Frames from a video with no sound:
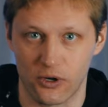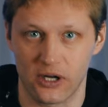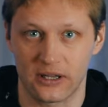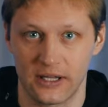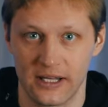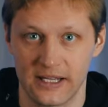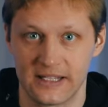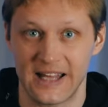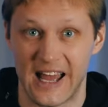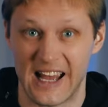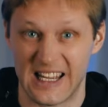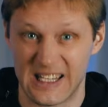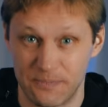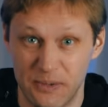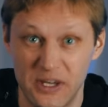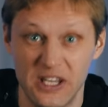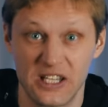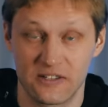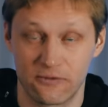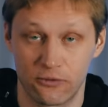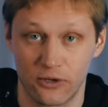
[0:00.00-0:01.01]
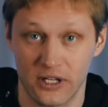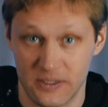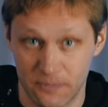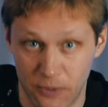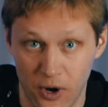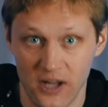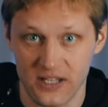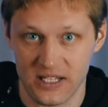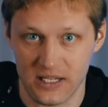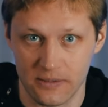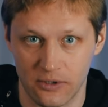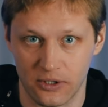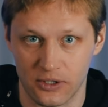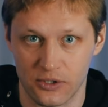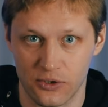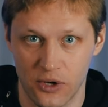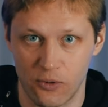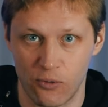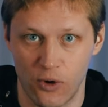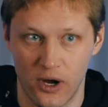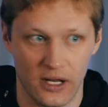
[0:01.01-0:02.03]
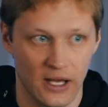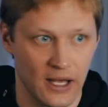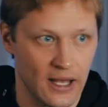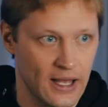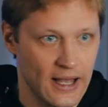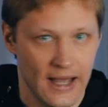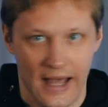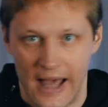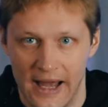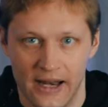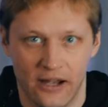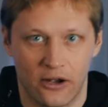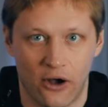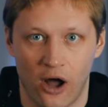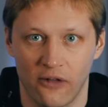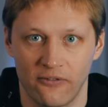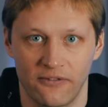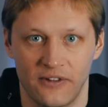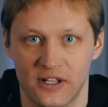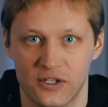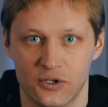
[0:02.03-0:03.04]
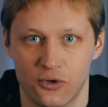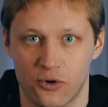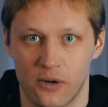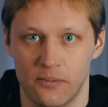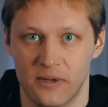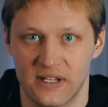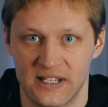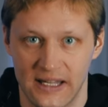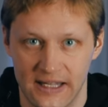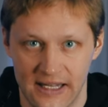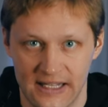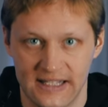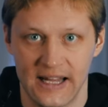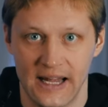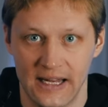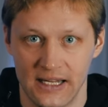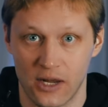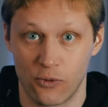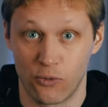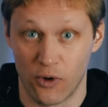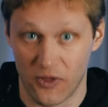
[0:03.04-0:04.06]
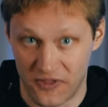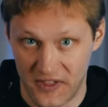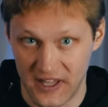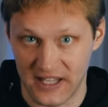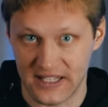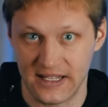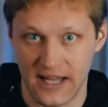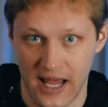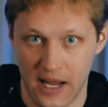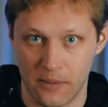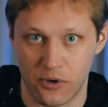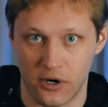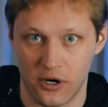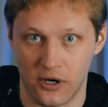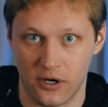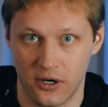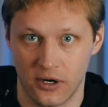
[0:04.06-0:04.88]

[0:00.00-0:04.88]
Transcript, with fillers: or at least as peaceful as possible to avoid any conflicts or misunderstanding with this neighbor.